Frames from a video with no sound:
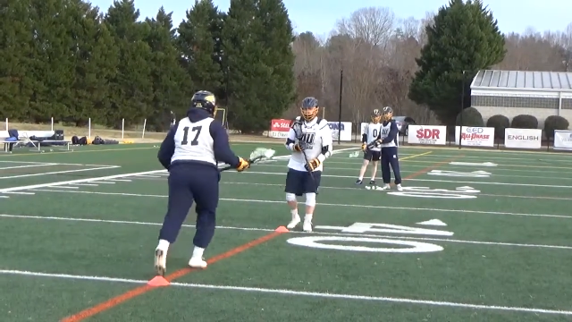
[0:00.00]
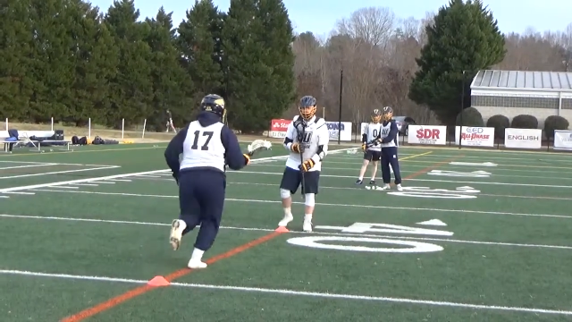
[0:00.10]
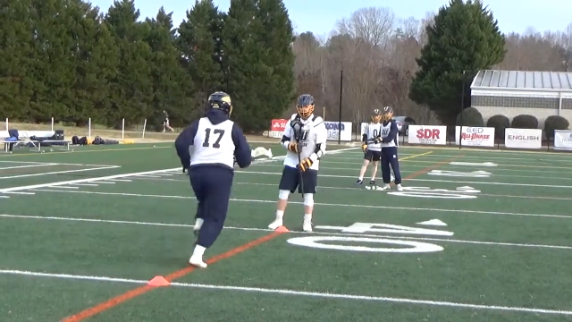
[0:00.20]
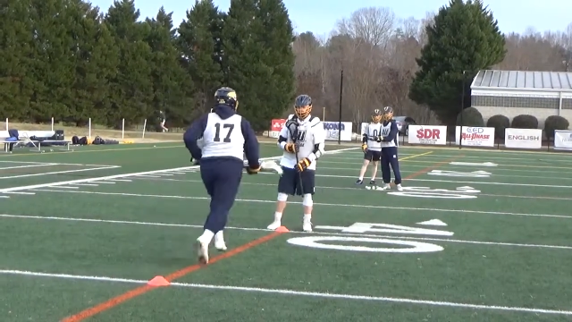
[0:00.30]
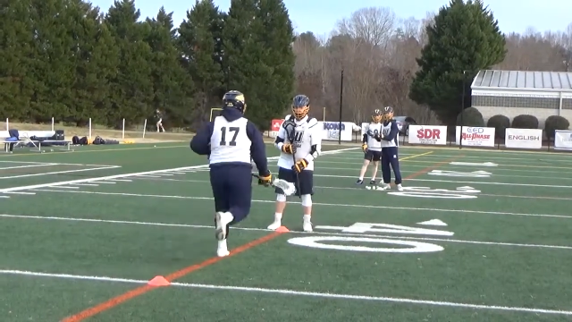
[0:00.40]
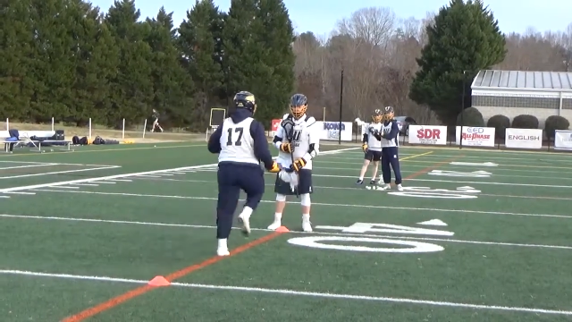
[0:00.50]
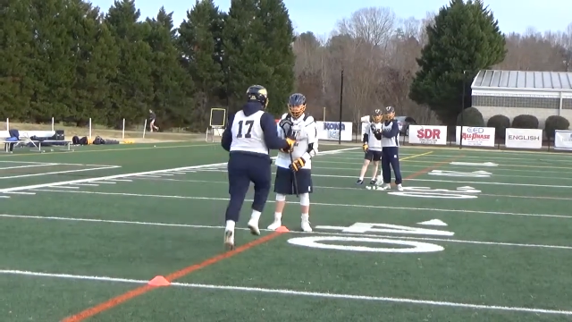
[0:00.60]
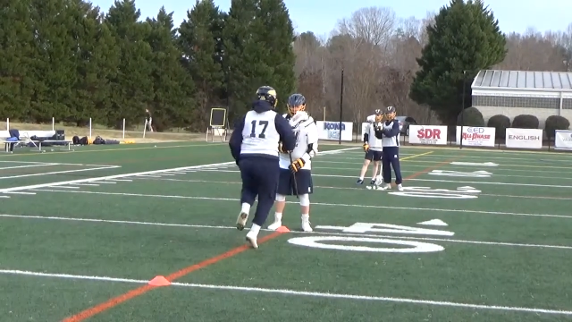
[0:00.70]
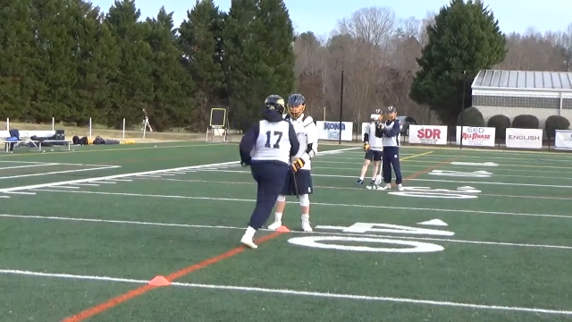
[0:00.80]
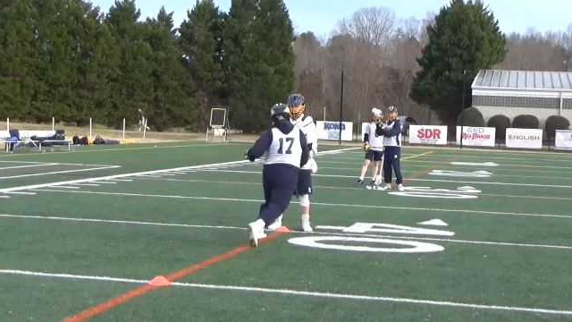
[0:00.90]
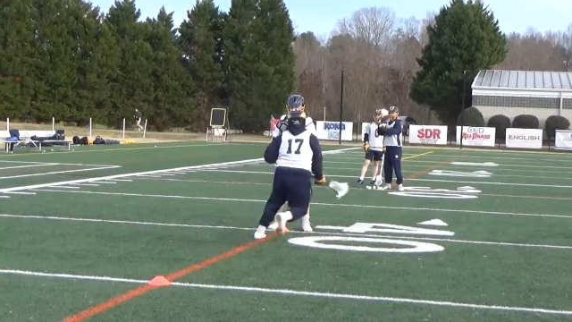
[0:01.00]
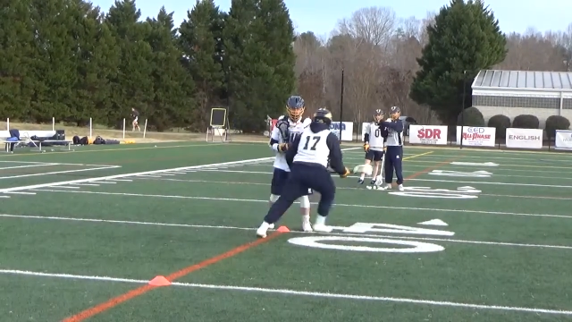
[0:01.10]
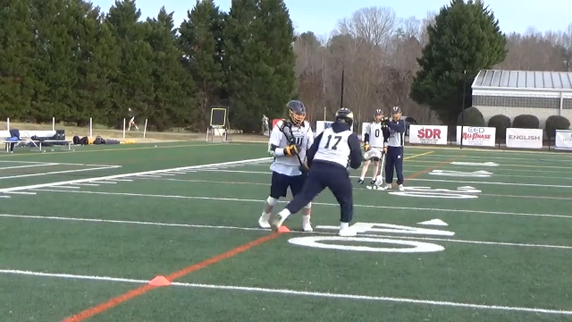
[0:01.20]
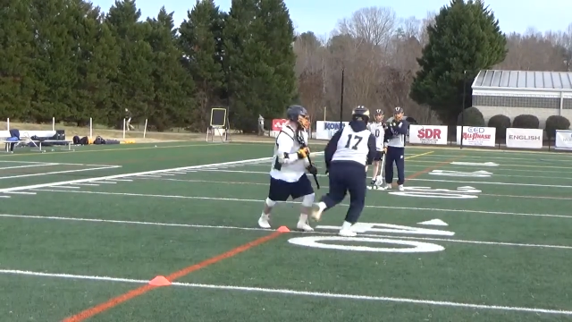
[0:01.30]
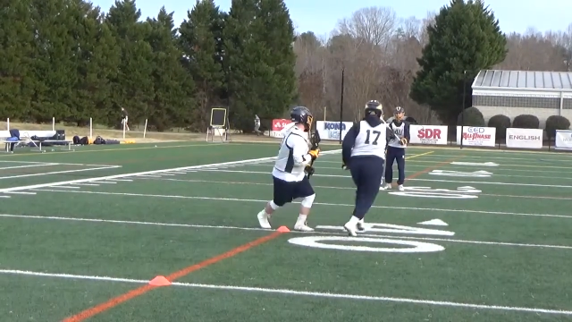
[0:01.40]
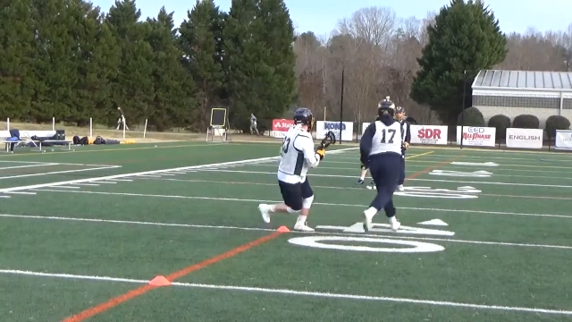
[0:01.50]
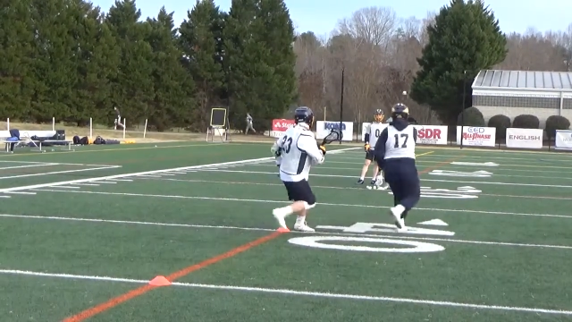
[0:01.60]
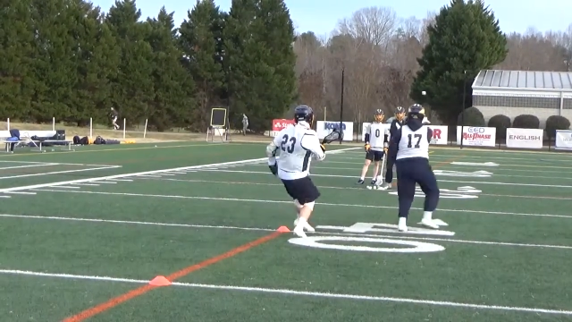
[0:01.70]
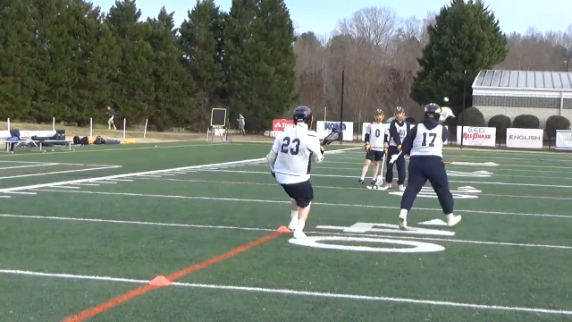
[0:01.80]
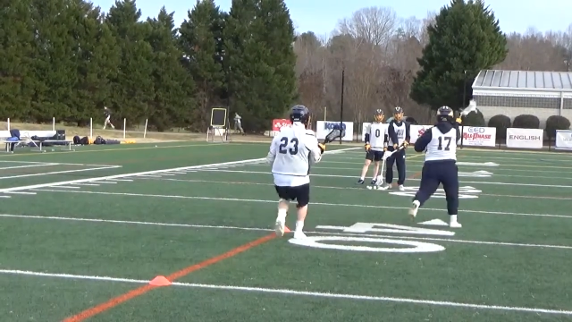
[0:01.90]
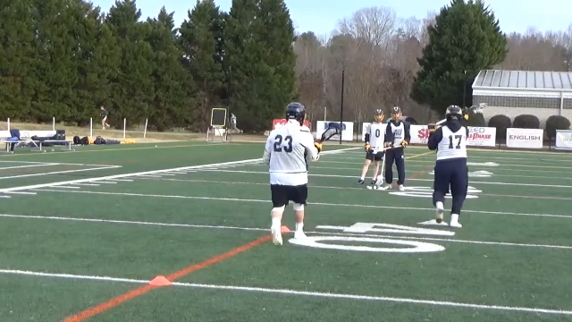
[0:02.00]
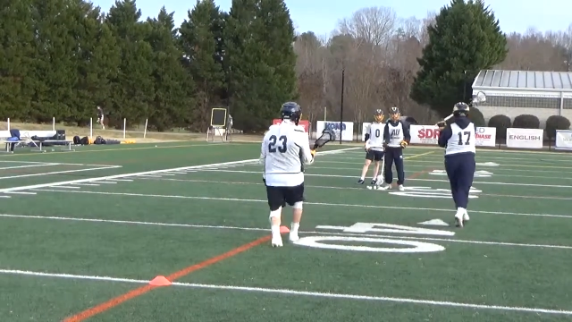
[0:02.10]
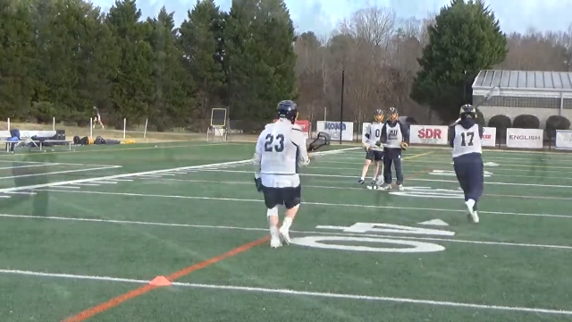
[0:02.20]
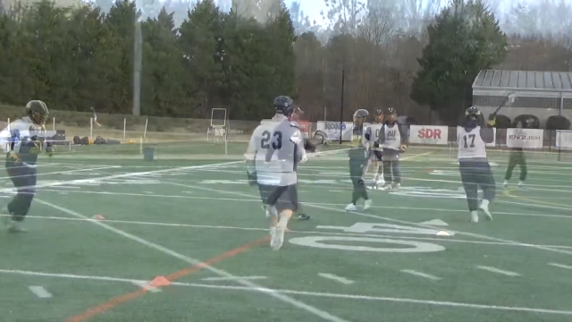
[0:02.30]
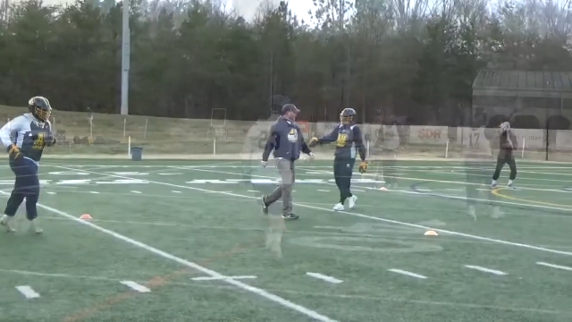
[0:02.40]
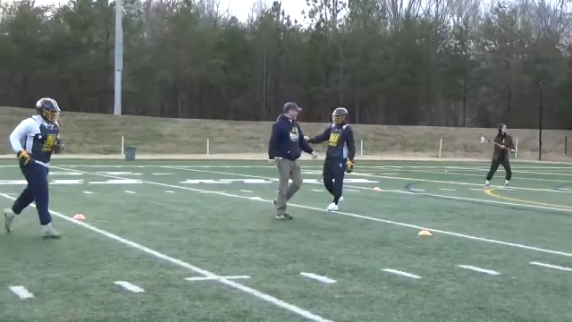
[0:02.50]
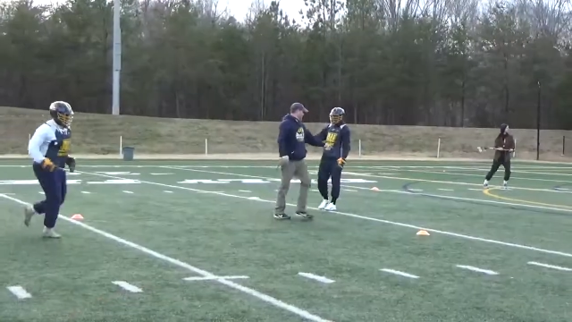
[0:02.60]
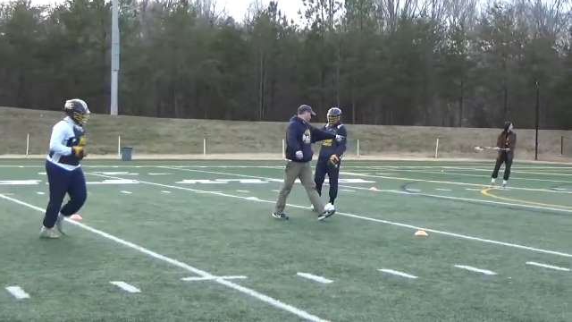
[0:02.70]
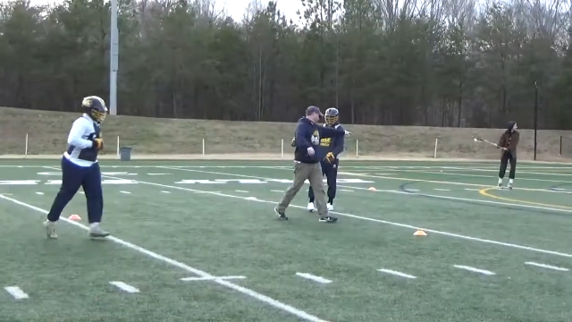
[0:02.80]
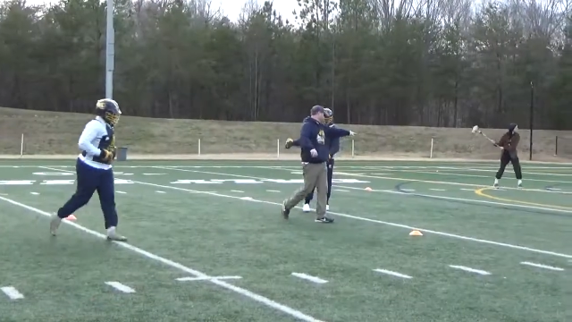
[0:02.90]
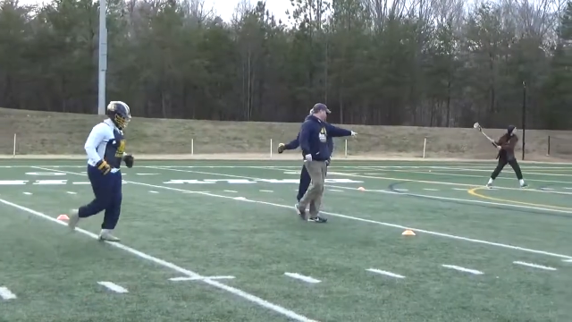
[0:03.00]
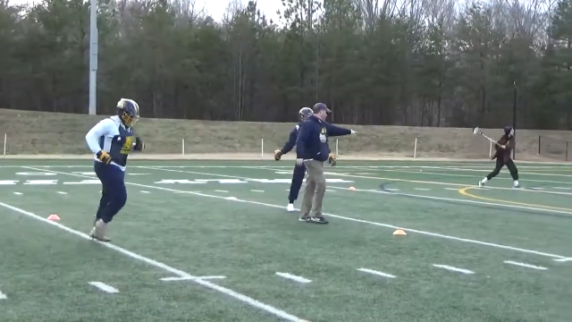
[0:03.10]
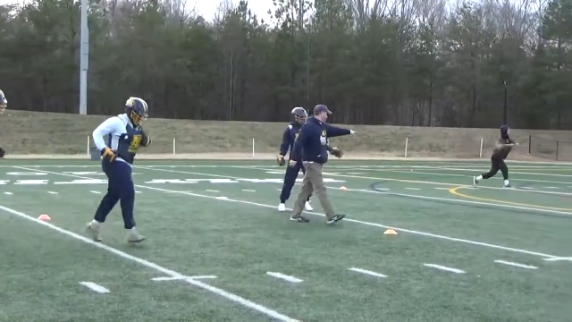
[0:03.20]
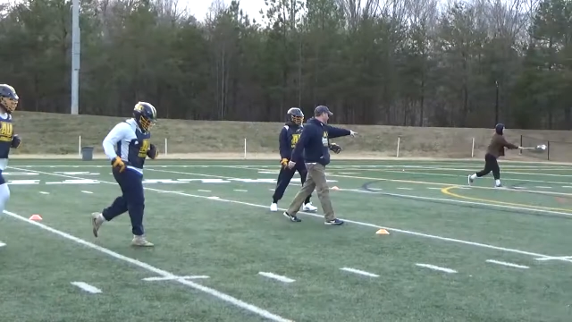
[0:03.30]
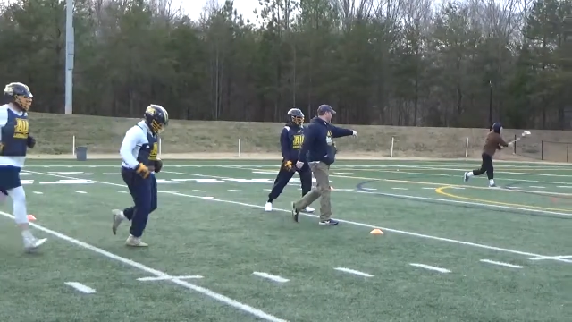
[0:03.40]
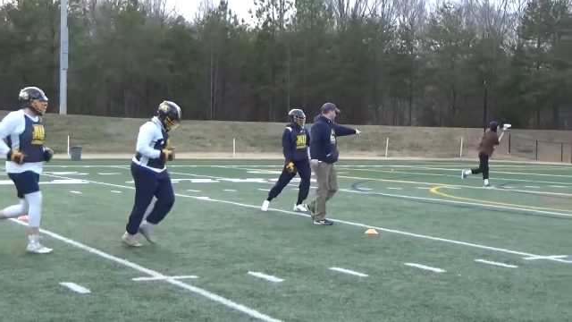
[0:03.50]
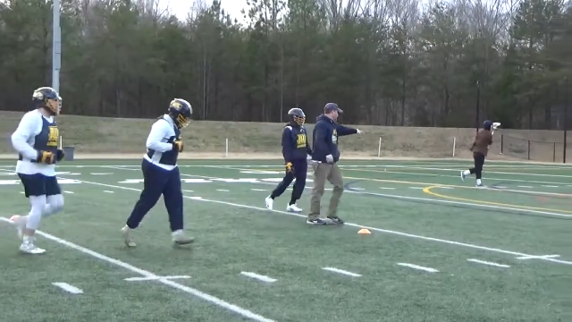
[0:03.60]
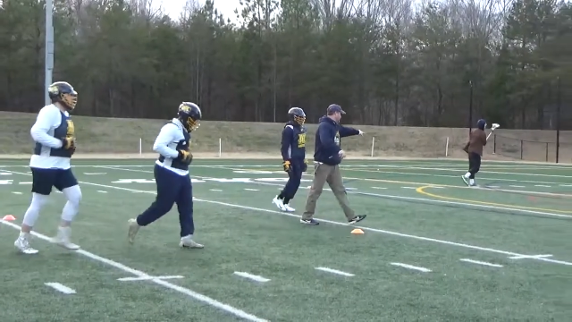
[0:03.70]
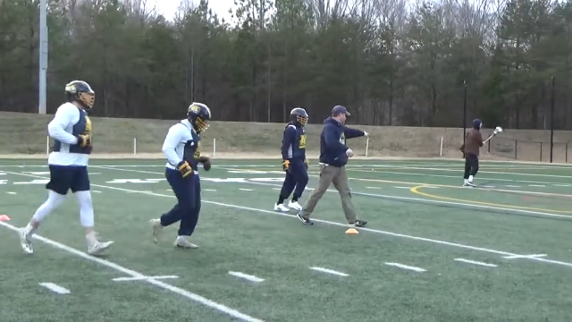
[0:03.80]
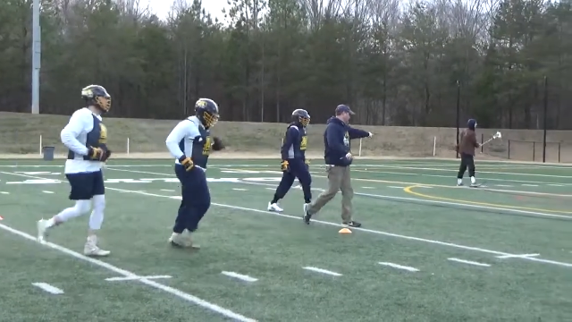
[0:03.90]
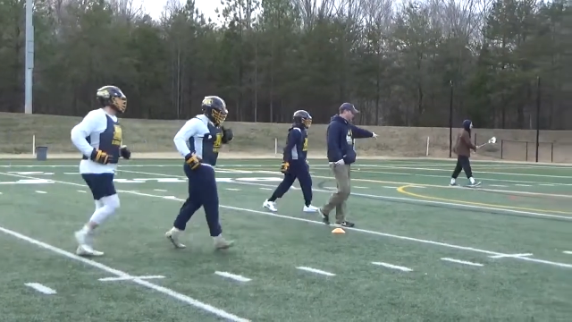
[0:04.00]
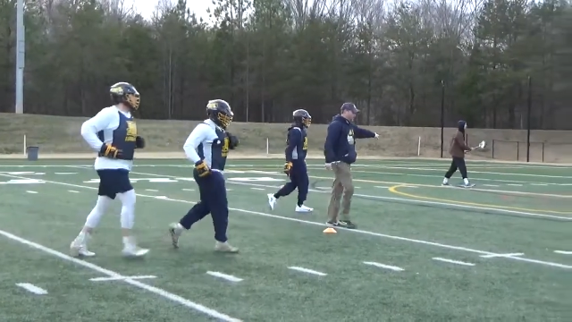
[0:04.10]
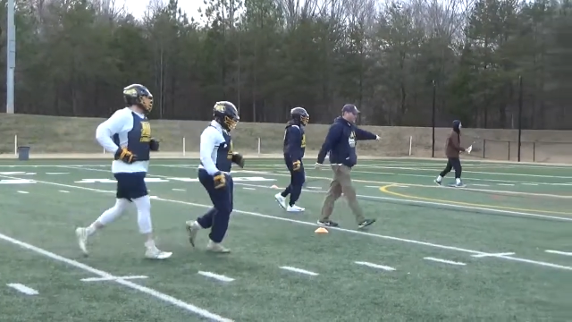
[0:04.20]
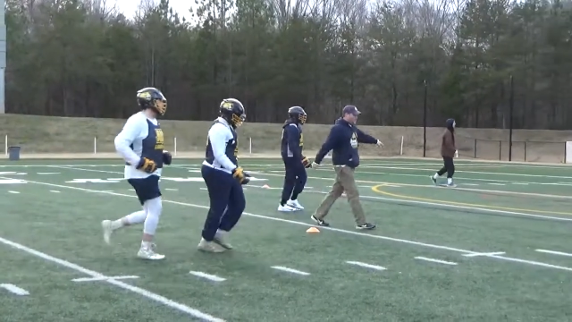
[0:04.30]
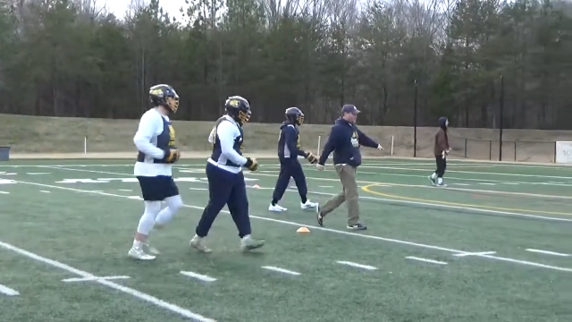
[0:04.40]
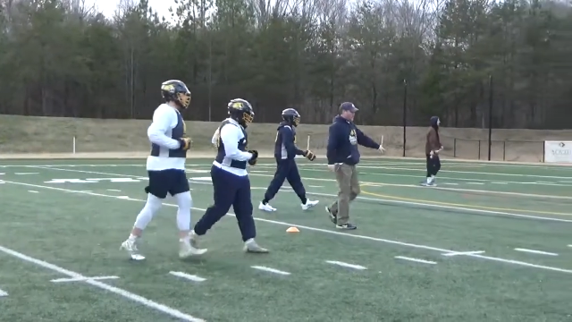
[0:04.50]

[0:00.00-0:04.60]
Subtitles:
[unreadable: no face in view]